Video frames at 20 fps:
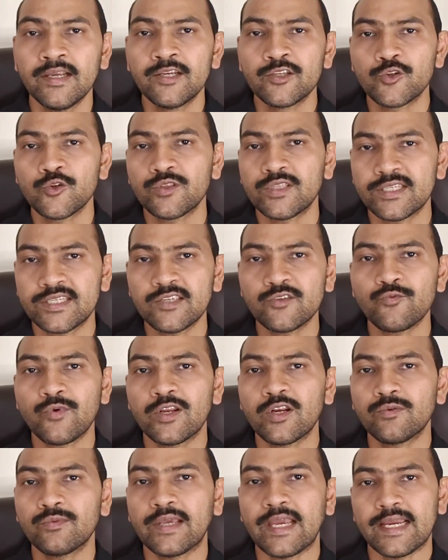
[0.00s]
So this is one
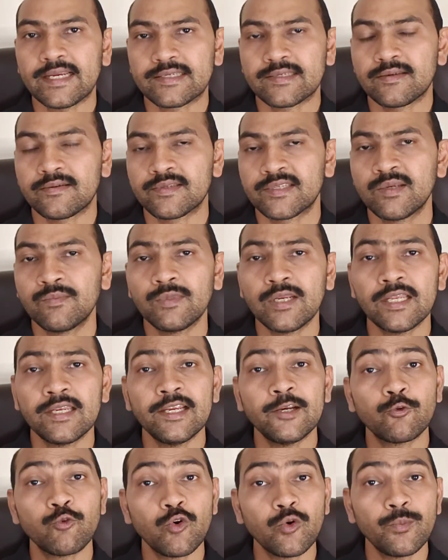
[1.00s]
of the actions. Similarly,
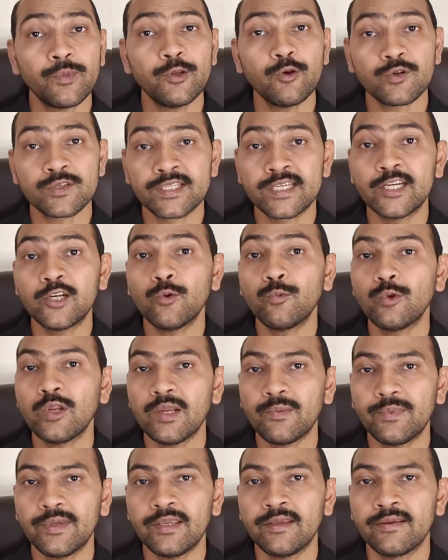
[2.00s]
it could be your
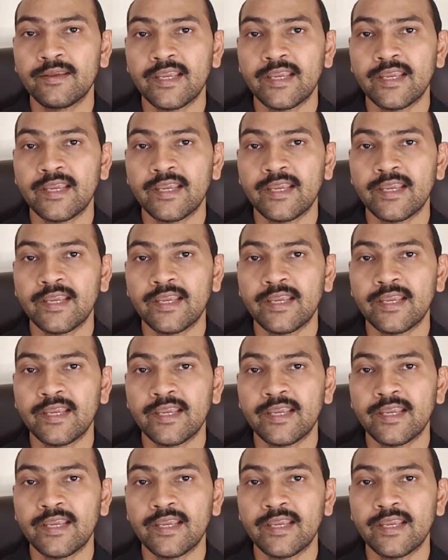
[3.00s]
CWIP,